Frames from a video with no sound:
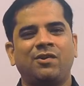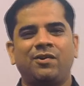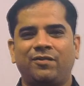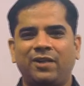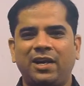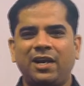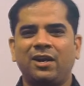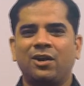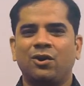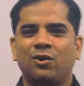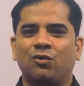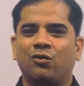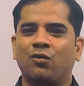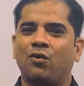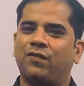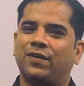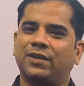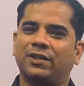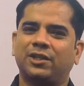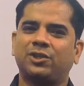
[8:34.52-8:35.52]
we will
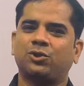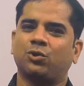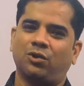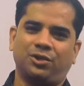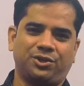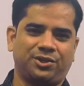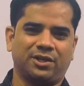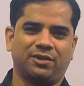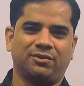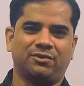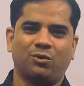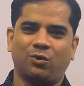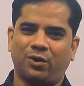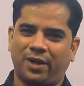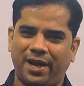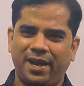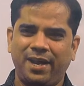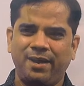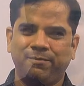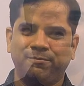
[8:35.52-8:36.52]
go for the solution.
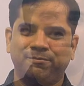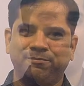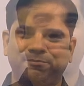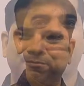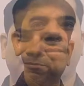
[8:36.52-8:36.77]
Okay.